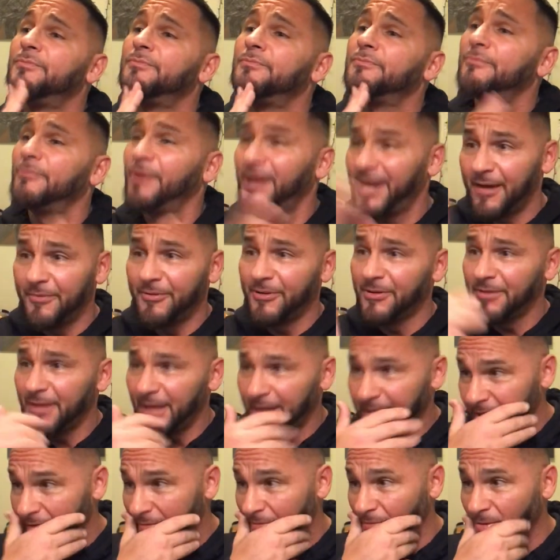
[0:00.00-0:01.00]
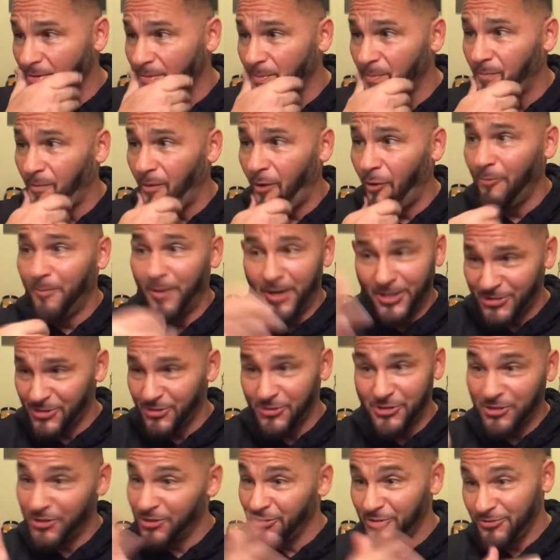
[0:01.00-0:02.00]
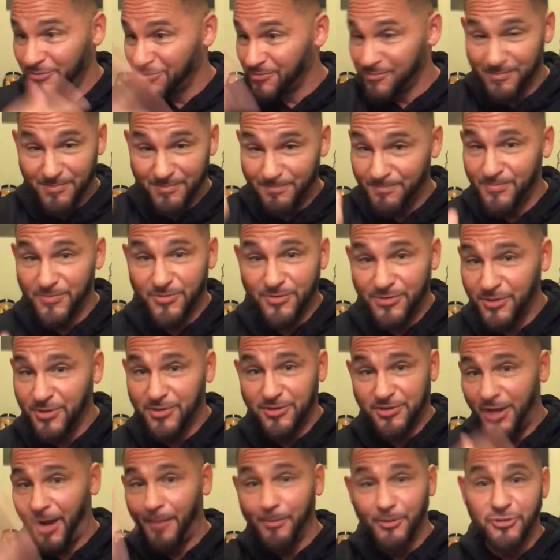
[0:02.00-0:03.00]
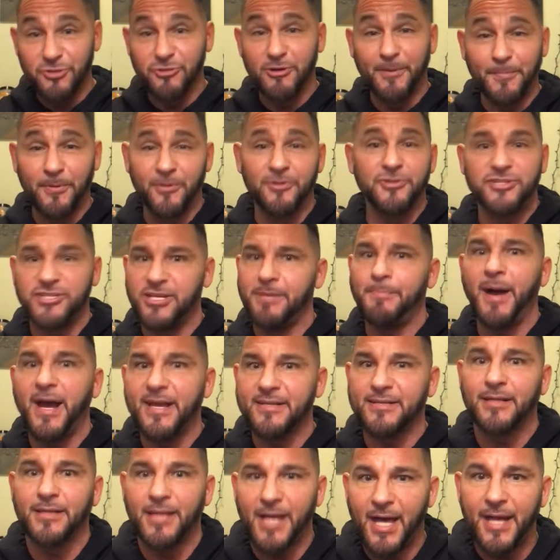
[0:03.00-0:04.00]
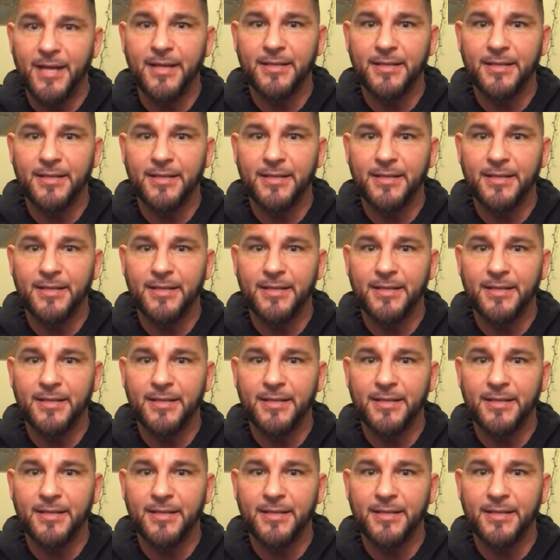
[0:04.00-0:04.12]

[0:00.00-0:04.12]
whatever. I gave her a whole bunch so you can double, triple, and she buys a lot of